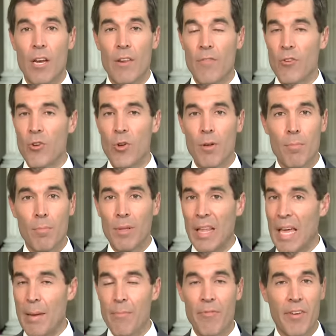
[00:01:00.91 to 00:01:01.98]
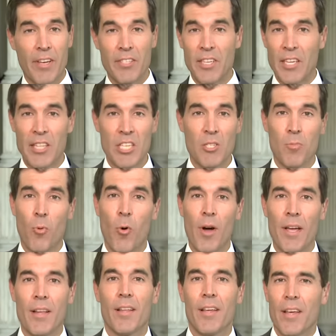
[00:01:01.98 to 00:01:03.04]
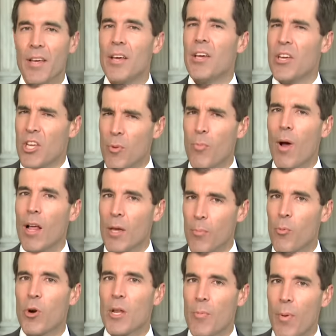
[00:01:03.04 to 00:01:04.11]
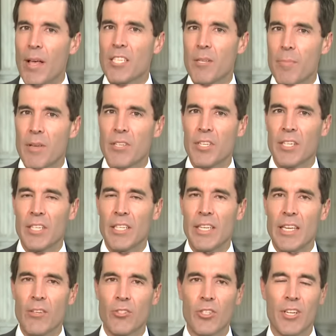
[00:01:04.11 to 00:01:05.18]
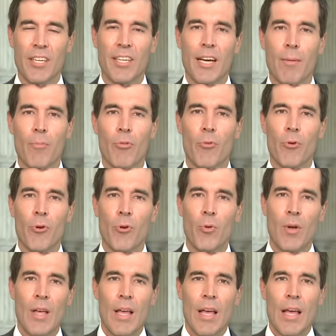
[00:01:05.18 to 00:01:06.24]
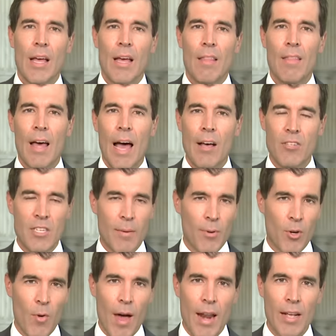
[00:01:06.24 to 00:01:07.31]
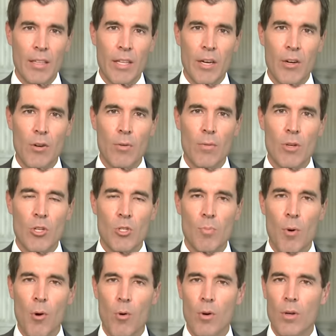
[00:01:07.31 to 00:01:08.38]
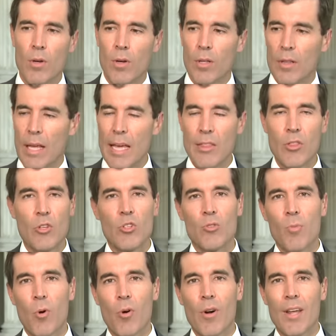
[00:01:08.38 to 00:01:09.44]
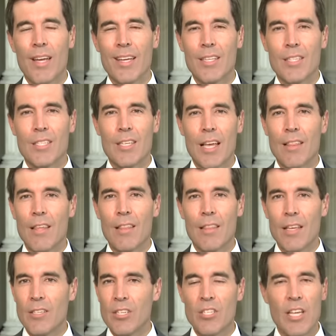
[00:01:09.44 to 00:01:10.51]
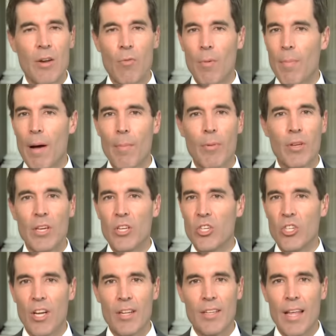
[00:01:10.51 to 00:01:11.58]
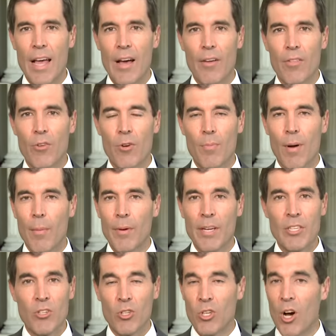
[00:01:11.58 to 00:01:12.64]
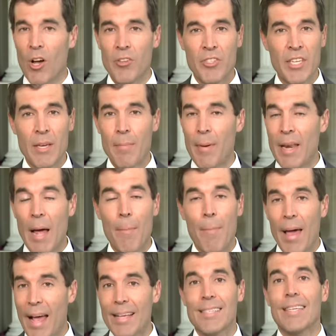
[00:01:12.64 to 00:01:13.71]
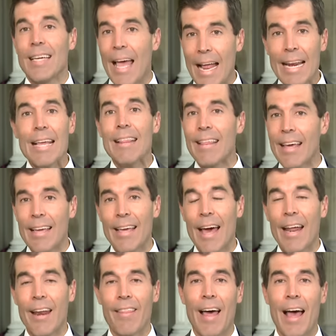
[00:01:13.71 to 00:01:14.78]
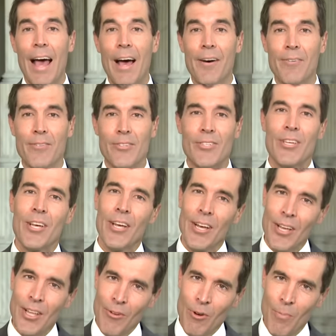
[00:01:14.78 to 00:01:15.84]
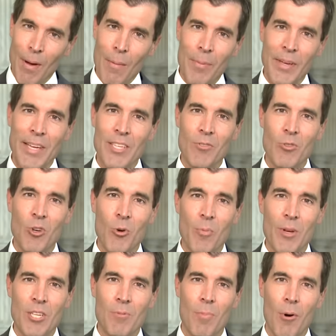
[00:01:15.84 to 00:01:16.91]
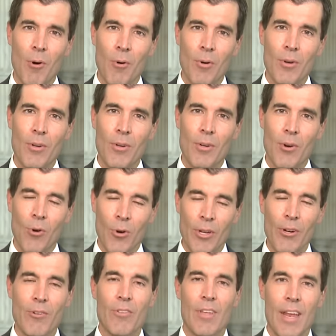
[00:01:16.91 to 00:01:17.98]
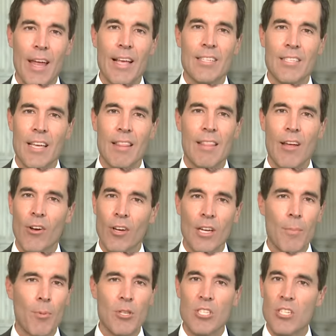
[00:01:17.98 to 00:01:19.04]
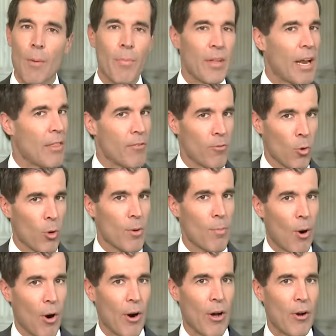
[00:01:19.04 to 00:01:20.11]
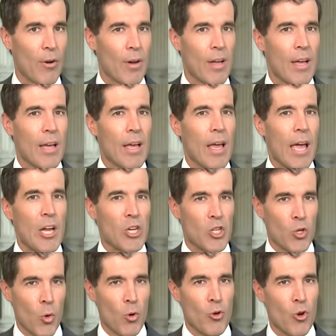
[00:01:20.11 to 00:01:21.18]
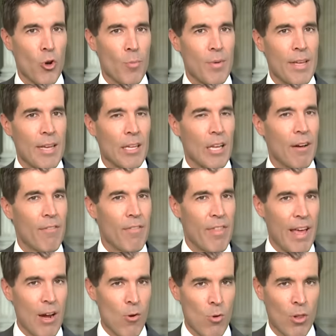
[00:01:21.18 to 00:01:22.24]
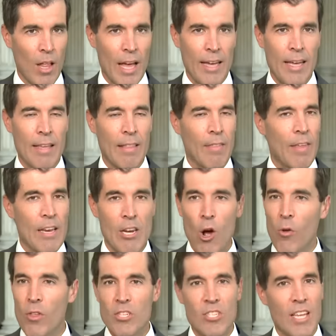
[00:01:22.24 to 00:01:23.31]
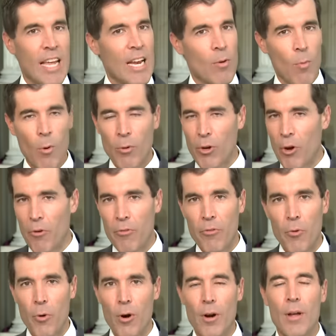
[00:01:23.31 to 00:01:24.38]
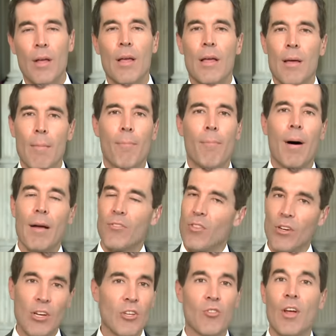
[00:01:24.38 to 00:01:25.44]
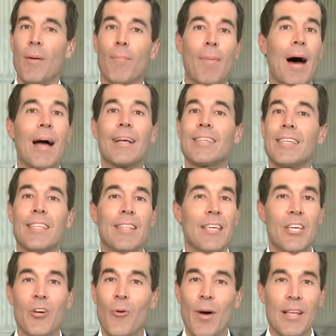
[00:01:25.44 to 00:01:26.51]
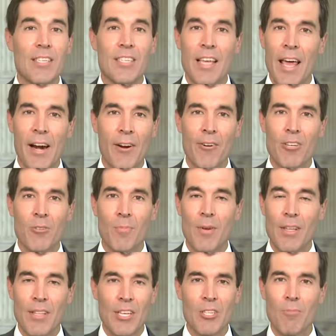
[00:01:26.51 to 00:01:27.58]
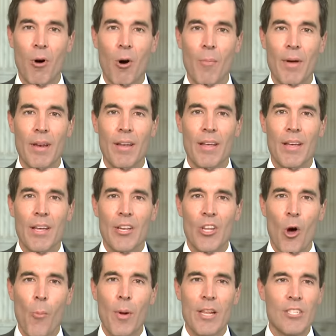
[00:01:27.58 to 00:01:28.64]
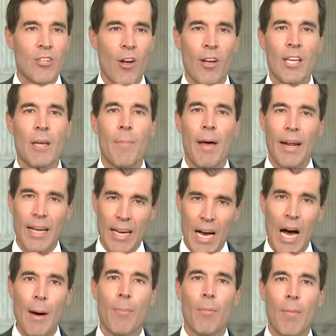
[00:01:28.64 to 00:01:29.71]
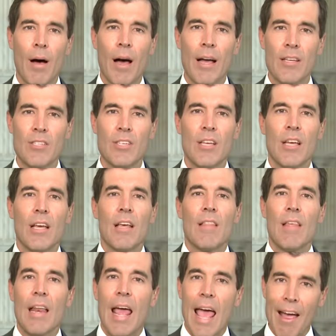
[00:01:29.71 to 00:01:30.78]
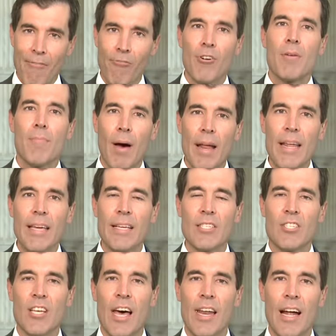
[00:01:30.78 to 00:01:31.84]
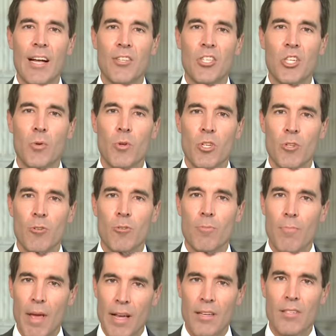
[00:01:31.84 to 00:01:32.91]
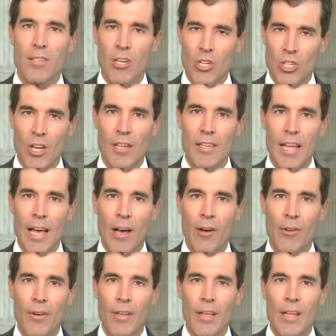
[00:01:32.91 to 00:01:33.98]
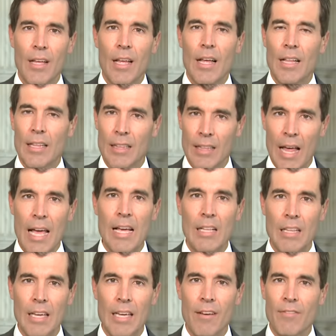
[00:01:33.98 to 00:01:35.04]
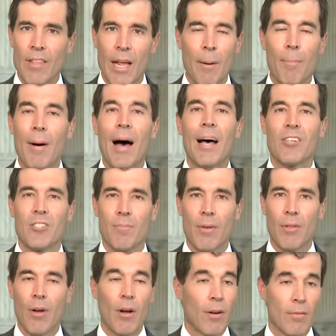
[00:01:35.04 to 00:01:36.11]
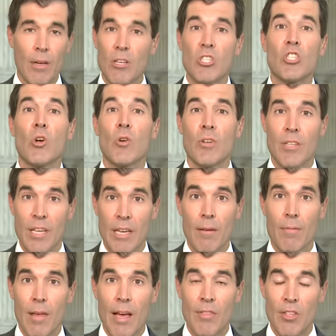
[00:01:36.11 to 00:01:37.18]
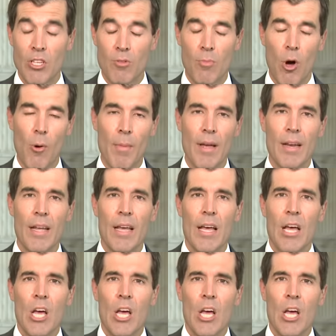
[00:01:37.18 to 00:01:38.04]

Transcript: And if you're doing blame fixing at this point, you're probably pretty pessimistic a deal's going to come through. The House Democratic leader spoke late this morning and said that this is a Republican shutdown. The Republicans are causing it by not passing anything out of the House. Republicans with whom we spoke earlier today said they're going to put something on the floor tomorrow, a short-term deal of their liking that they know the Senate won't go for. But they're going to try to box in the U.S. senators. But at this moment, nobody's talking about a compromise that everybody can sign on to, which makes a shutdown likely, if not a possibility, a certainty at this moment.